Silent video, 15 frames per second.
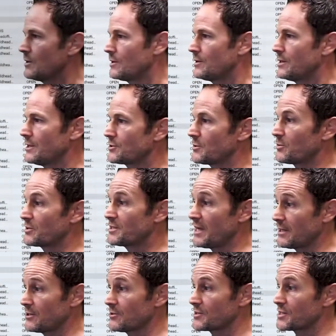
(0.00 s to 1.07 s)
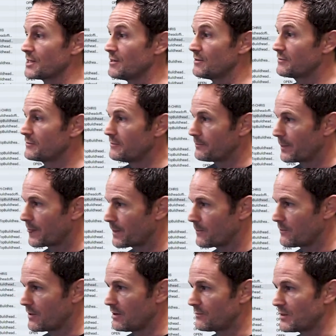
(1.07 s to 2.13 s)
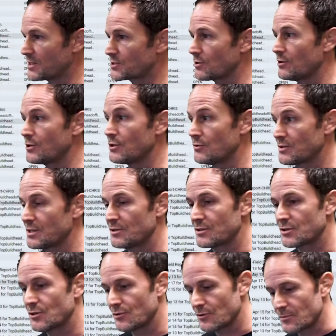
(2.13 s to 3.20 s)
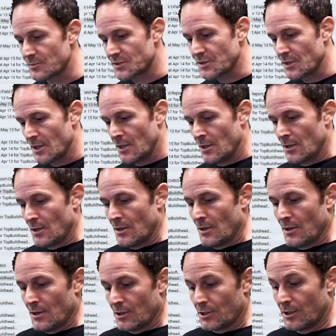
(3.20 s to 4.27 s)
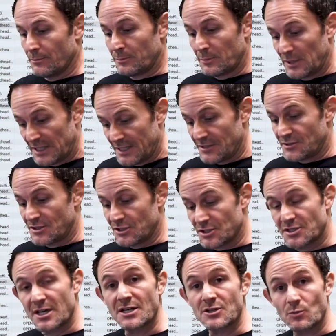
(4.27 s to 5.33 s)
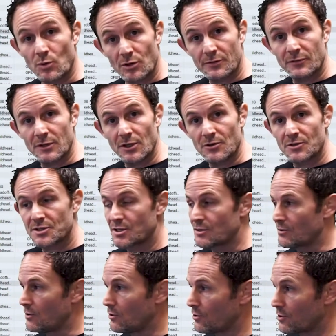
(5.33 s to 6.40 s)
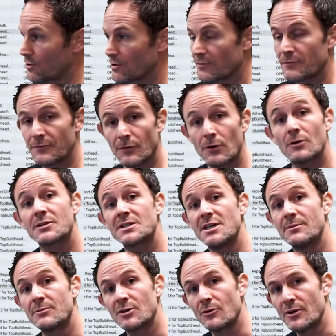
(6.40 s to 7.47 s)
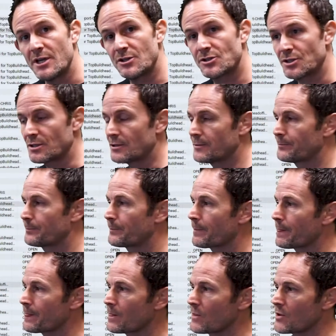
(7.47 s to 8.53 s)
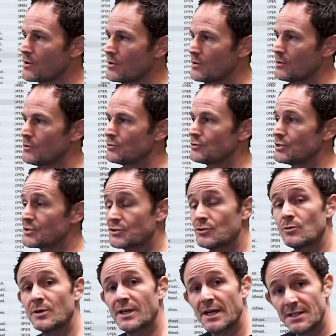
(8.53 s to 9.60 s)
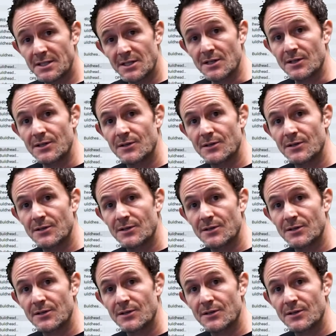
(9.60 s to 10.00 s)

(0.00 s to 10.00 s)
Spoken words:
Now, to protect yourself, if they start using the terms complete digitized workflows or full team cohesion, just do what I did.